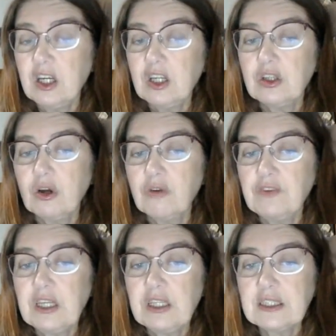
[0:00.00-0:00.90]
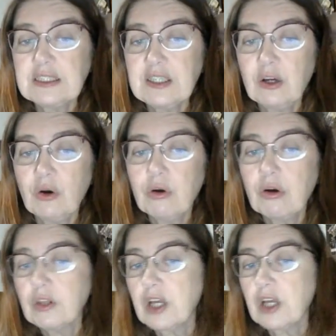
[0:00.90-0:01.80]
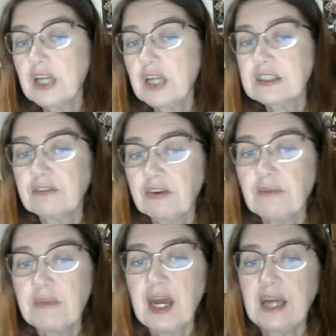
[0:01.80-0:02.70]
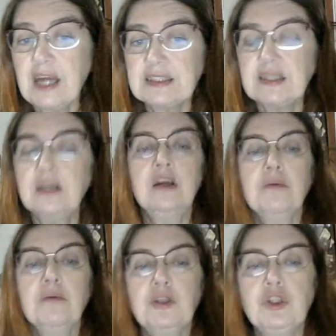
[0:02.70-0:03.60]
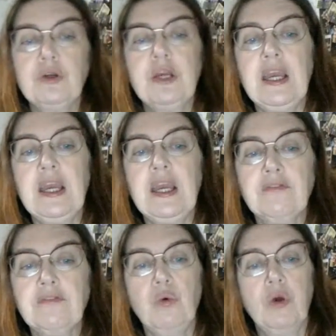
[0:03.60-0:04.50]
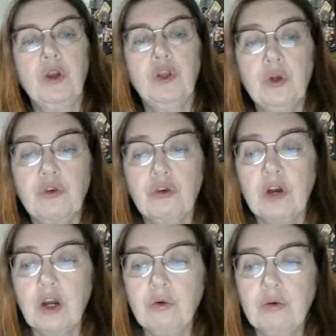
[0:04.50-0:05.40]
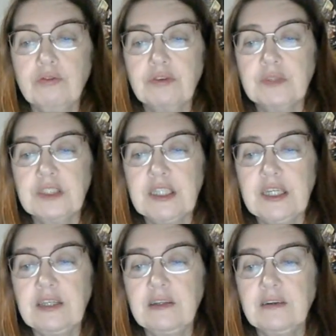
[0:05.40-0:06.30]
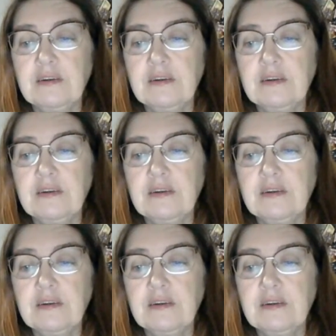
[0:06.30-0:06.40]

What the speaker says: Don't feed the silk or the husk from that. But you can from corn you grow from seed.